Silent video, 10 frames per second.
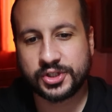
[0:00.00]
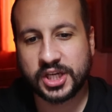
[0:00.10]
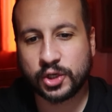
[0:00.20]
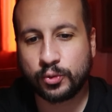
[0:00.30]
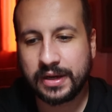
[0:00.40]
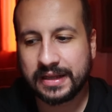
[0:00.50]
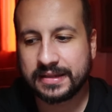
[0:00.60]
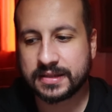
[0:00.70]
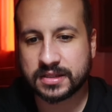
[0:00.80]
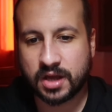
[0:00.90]
she
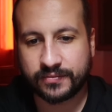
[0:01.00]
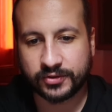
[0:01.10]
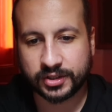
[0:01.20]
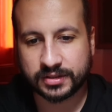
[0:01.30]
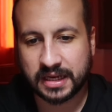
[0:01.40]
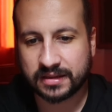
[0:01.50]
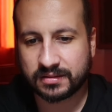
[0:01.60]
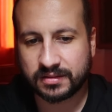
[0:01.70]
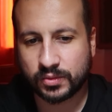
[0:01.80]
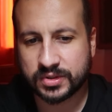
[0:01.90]
quickly discovered
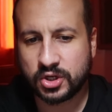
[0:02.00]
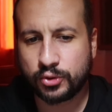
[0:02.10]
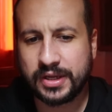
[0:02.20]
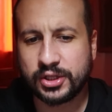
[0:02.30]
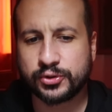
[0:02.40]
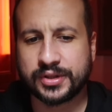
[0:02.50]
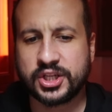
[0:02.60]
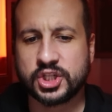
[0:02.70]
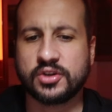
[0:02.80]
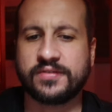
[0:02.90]
that there was no real
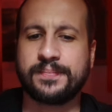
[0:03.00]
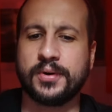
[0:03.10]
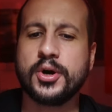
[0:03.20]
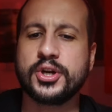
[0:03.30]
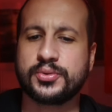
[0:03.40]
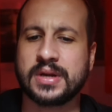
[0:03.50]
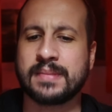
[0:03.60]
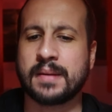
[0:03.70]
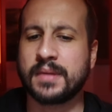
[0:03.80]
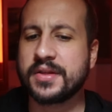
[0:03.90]
tradition of poetry
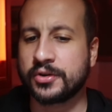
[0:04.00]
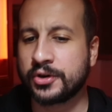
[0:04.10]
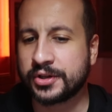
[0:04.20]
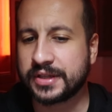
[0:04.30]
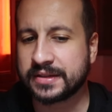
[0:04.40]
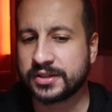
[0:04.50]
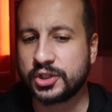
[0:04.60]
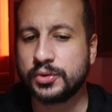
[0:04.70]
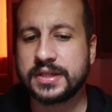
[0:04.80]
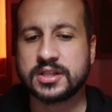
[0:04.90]
about motherhood and the
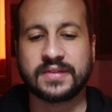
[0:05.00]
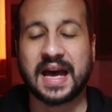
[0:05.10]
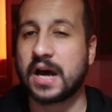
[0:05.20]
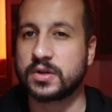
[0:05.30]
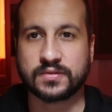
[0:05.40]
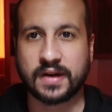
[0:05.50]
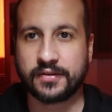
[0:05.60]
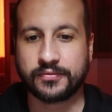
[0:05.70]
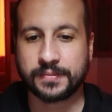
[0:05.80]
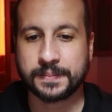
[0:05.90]
duties of the
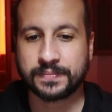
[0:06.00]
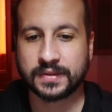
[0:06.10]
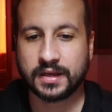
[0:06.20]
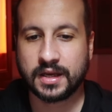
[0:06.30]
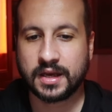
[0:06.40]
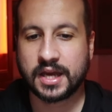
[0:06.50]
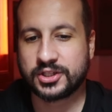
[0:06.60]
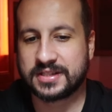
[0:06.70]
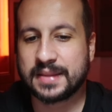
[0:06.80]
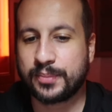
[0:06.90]
housewife.
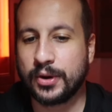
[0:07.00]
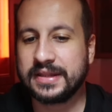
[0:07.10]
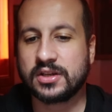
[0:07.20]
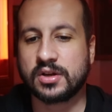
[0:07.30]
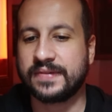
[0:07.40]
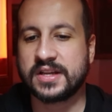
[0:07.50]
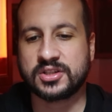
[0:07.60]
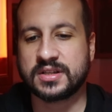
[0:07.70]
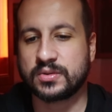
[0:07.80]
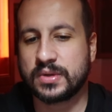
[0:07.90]
And she said, Poetic
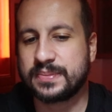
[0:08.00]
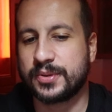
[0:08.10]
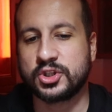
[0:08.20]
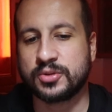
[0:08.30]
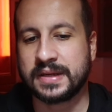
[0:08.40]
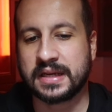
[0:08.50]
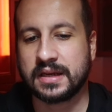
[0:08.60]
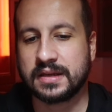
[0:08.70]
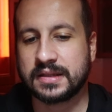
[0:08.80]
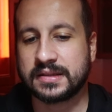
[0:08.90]
conventions whispered to
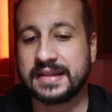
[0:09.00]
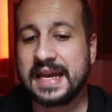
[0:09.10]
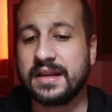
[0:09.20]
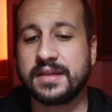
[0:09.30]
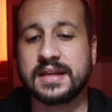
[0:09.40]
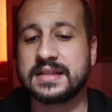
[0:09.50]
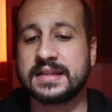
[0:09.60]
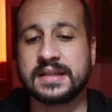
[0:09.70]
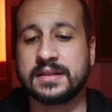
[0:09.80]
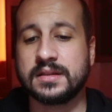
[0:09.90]
me that the daily things
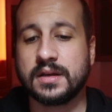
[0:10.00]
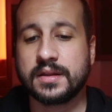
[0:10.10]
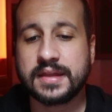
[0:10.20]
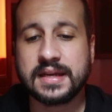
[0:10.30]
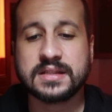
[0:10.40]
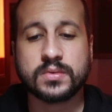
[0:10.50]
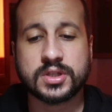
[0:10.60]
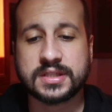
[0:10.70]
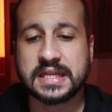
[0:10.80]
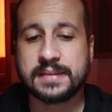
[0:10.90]
I did, things
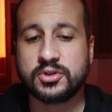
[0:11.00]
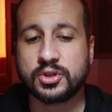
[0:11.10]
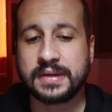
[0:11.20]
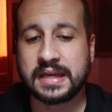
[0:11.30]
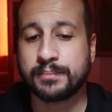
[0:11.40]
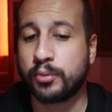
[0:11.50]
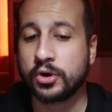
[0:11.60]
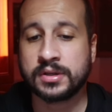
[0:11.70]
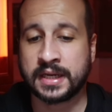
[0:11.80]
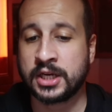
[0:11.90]
which seemed to me
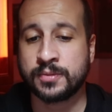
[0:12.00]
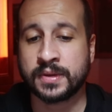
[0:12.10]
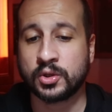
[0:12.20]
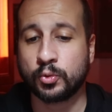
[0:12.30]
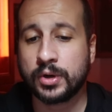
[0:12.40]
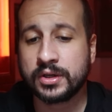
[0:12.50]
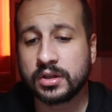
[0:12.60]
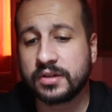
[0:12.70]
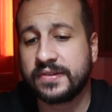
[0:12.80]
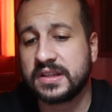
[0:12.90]
important and human, were
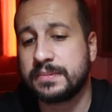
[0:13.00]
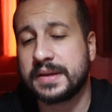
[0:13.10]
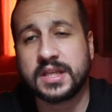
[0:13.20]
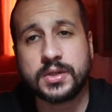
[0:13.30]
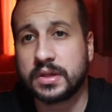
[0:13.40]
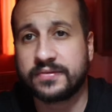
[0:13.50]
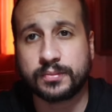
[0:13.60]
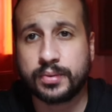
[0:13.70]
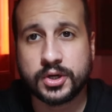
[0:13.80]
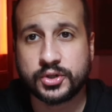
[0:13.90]
not fit material
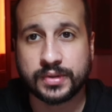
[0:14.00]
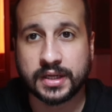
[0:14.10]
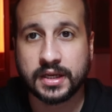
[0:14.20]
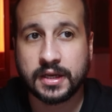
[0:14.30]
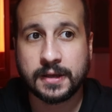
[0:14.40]
for poetry,